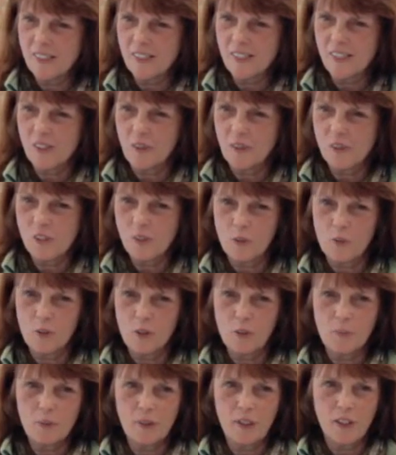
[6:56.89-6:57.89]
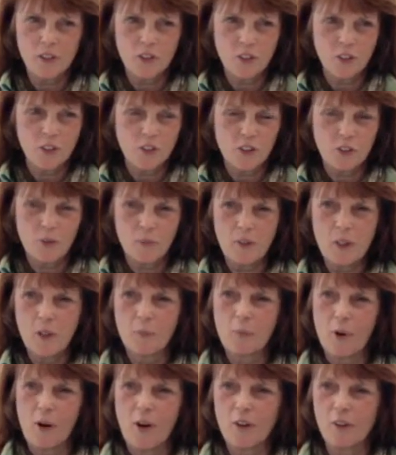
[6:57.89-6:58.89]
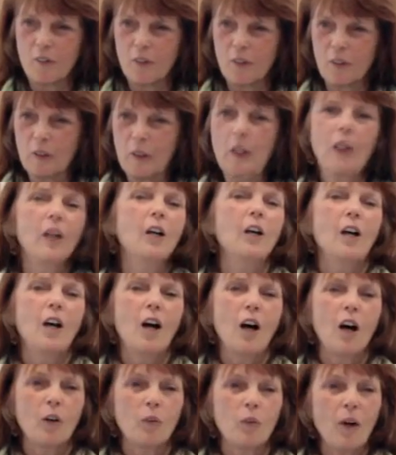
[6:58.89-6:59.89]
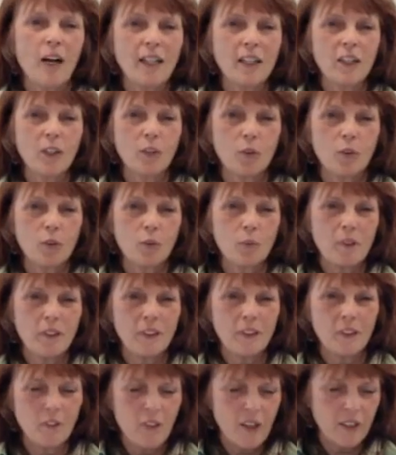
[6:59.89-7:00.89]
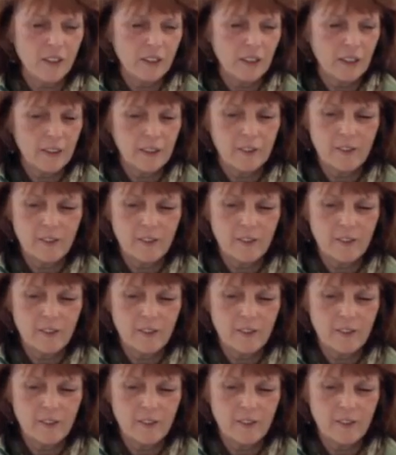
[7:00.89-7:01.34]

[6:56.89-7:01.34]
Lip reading: so it's a real pleasure to be a part of a writing group in an event like